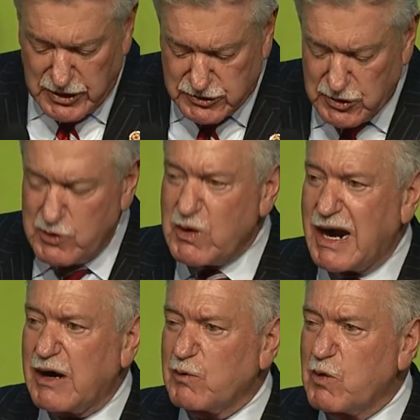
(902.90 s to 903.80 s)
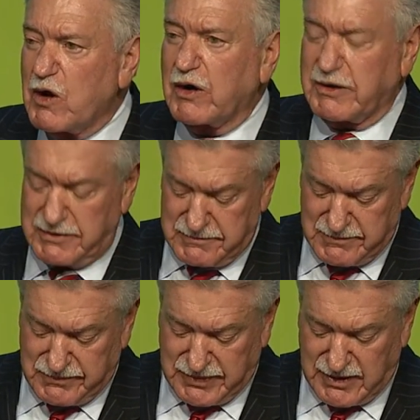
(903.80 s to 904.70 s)
to do our work
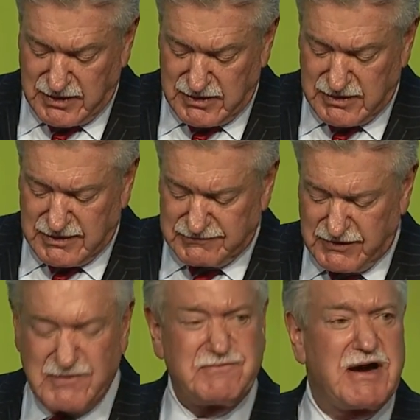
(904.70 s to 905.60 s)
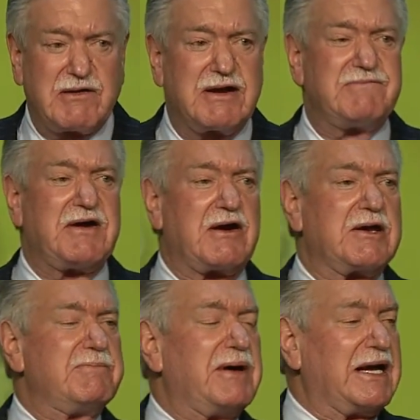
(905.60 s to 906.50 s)
for the very, very
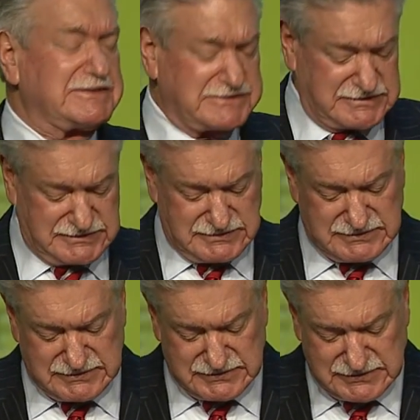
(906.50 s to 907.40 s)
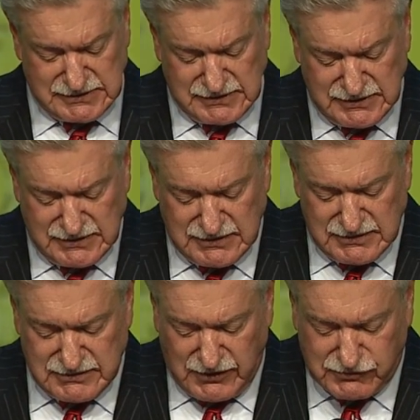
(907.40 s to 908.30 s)
best,
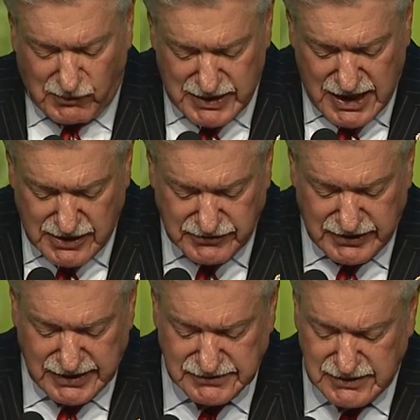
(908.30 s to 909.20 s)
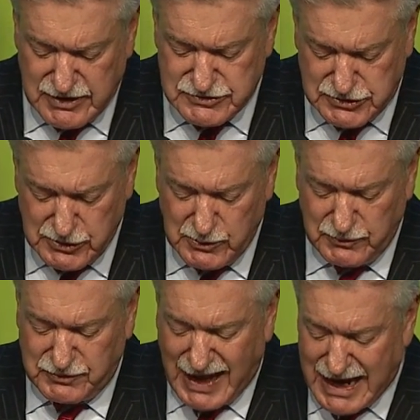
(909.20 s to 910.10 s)
the
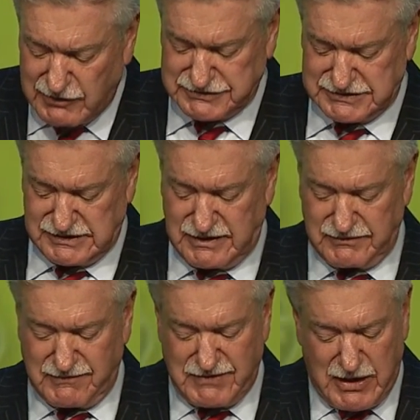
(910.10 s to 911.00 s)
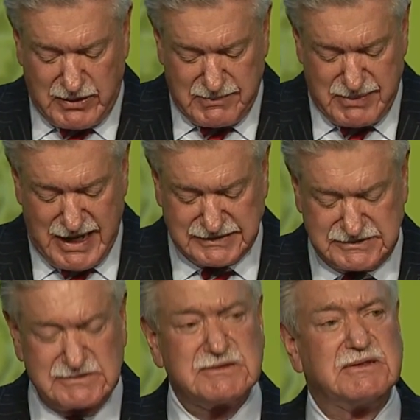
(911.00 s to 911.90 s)
302,000 of the very
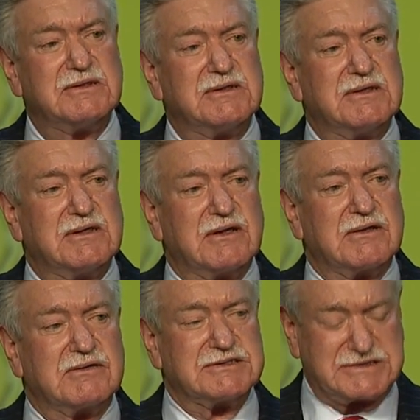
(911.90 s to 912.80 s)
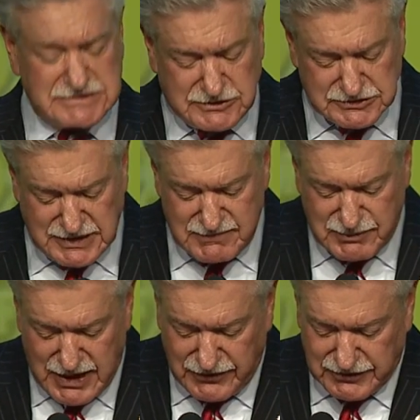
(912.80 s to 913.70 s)
best, the sisters and
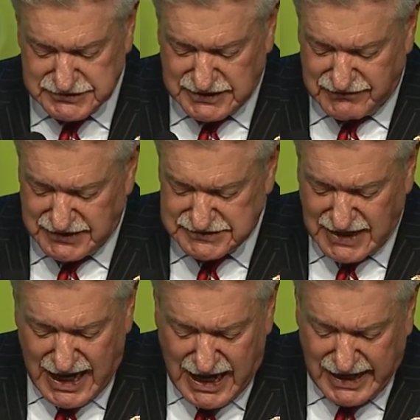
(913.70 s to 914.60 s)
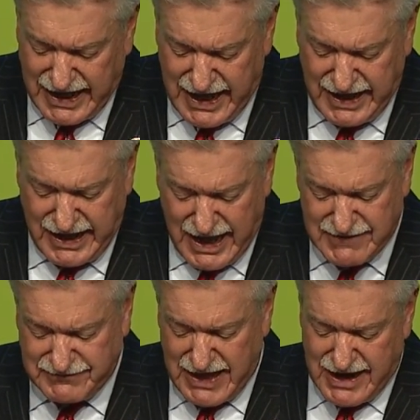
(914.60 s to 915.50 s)
brothers of this
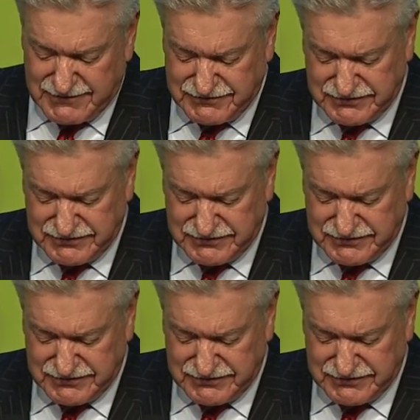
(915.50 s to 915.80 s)
IAFF.